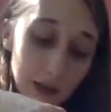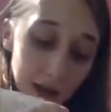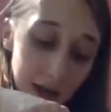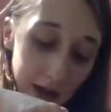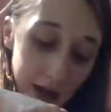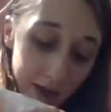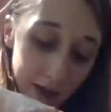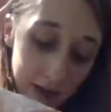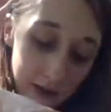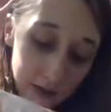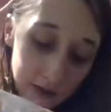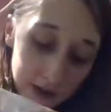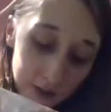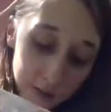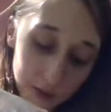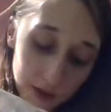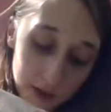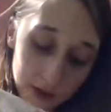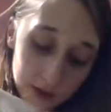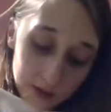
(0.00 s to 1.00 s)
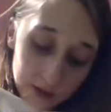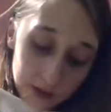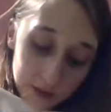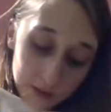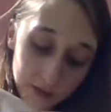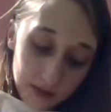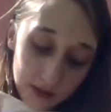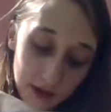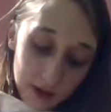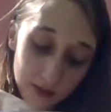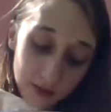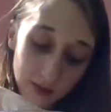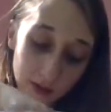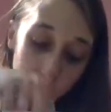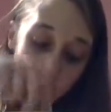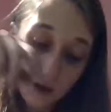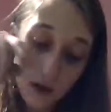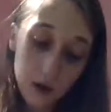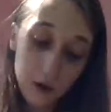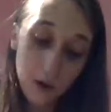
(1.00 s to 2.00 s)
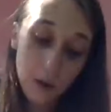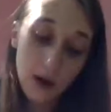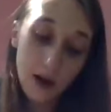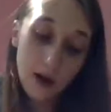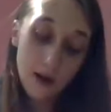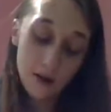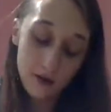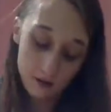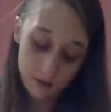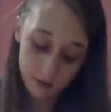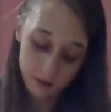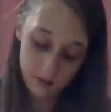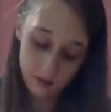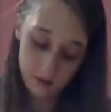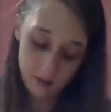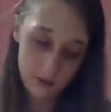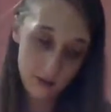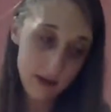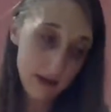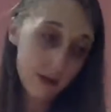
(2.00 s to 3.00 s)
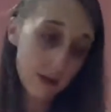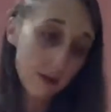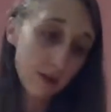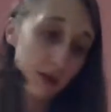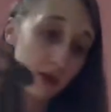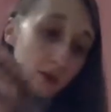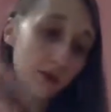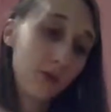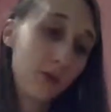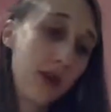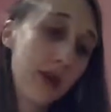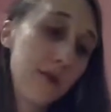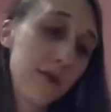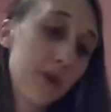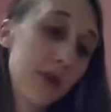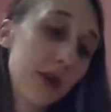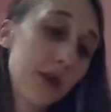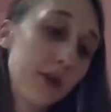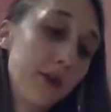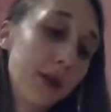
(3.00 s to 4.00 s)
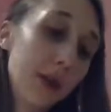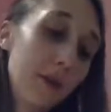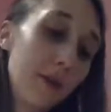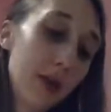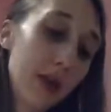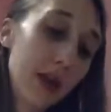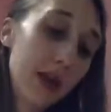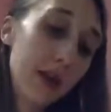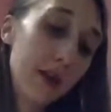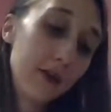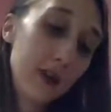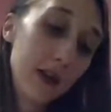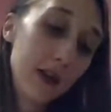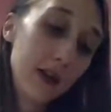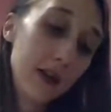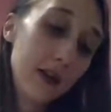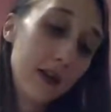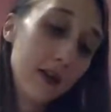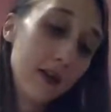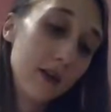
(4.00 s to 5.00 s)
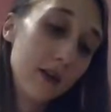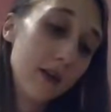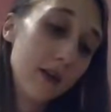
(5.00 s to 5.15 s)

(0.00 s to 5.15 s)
And they reproduce themselves so well. That's one reproducing plant right there.